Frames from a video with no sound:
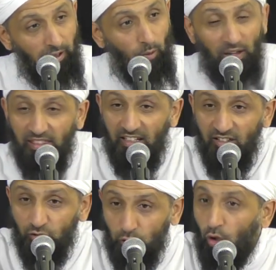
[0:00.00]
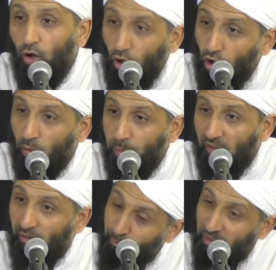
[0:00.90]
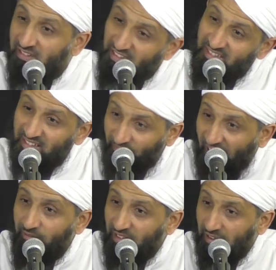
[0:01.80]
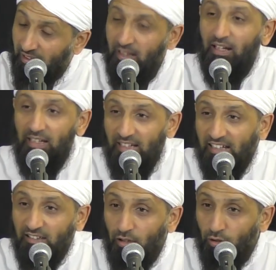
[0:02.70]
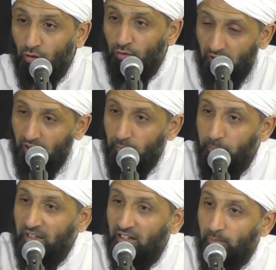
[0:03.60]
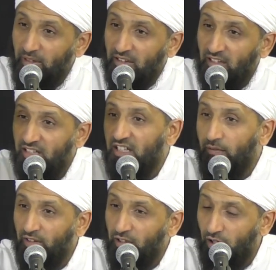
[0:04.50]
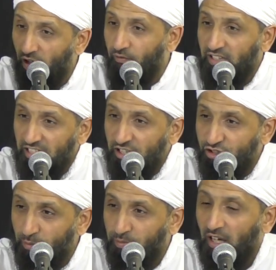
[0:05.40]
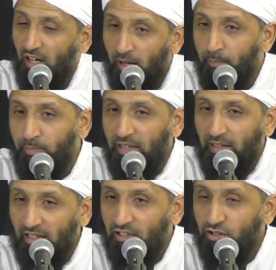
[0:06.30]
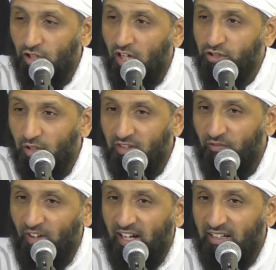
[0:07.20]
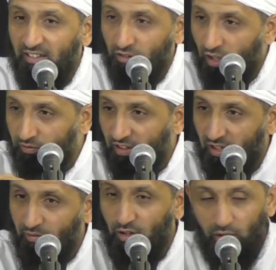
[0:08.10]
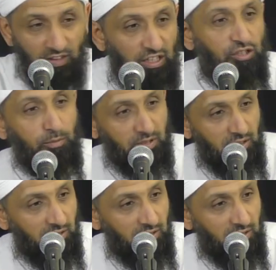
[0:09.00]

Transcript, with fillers: where there is no hope of a person surviving, let alone becoming the governor of Egypt and being in charge of the finance of the governor of Egypt.